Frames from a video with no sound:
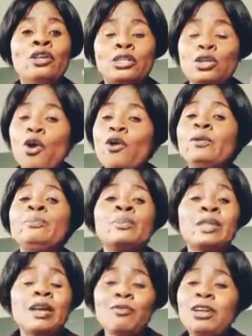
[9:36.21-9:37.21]
So
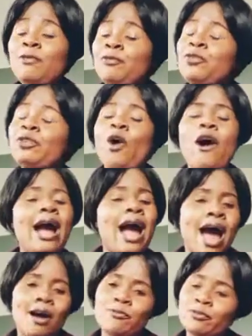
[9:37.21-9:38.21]
even if you don't
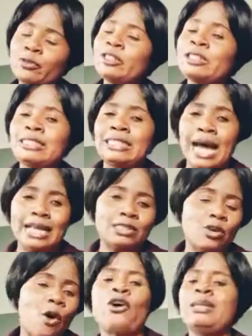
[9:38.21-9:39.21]
have
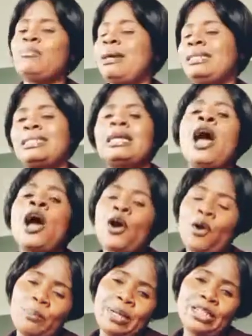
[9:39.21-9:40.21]
that ointment
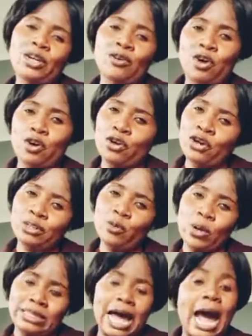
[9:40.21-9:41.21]
combination of coconut
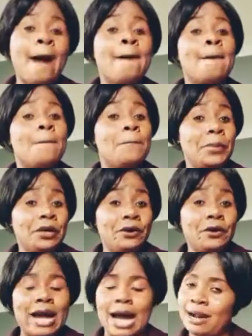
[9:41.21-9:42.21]
water,
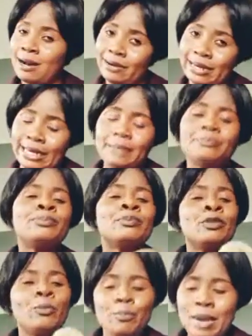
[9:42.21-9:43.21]
milk, and honey,
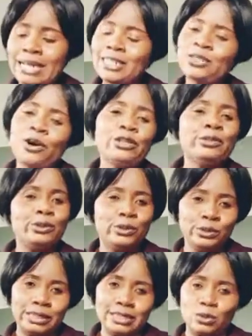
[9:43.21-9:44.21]
make sure you
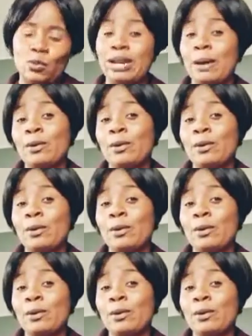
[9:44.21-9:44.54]
do this one.